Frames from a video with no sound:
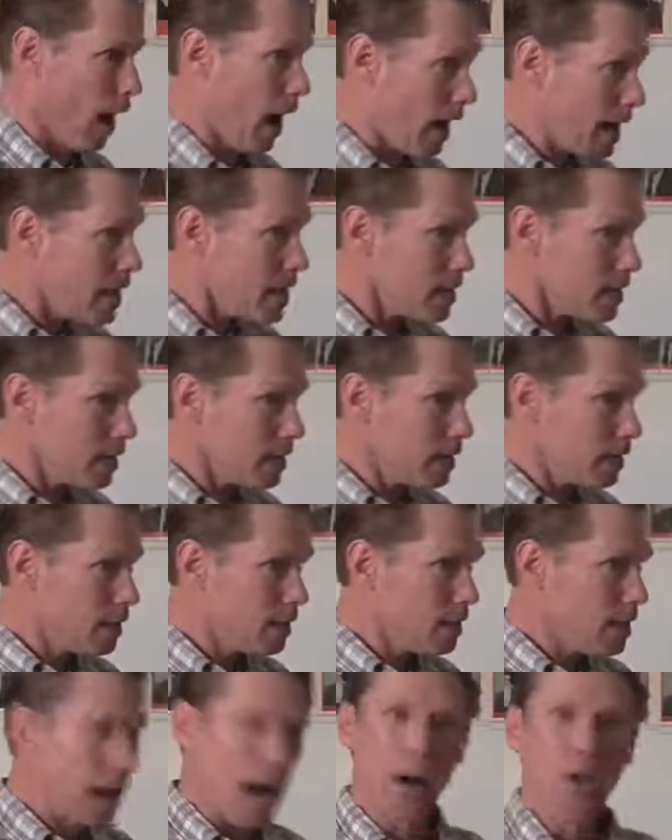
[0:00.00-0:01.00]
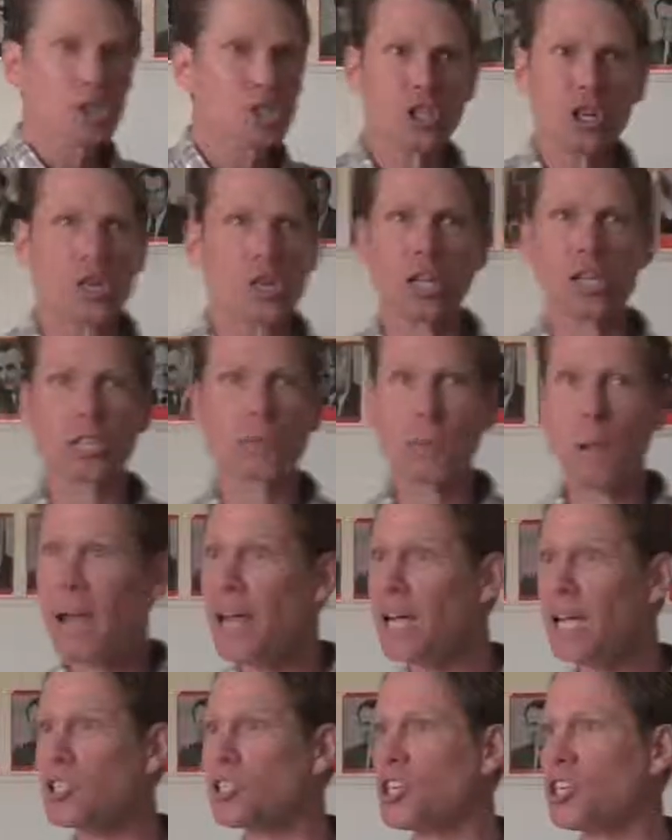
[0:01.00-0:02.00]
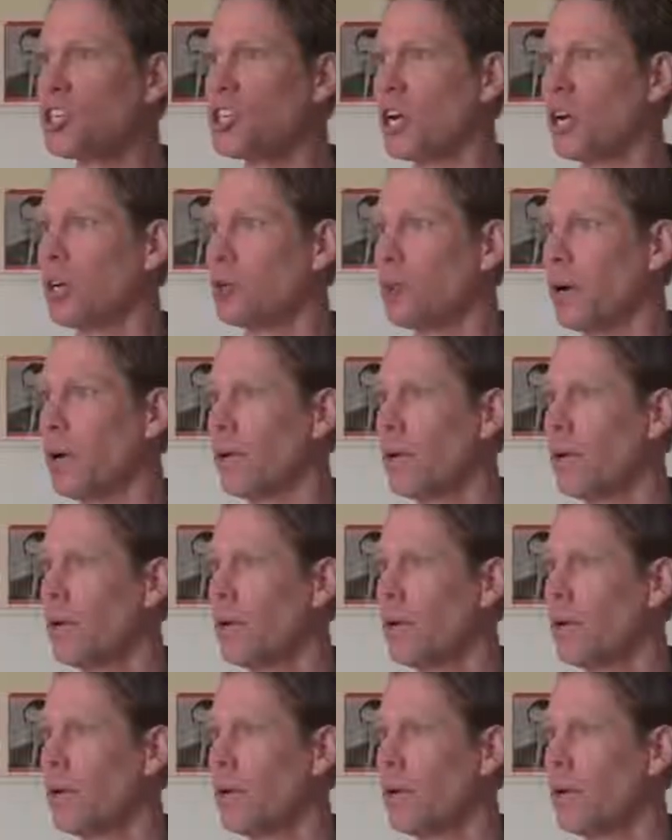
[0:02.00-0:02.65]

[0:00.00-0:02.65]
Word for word: right? How else are you going to explain this to children?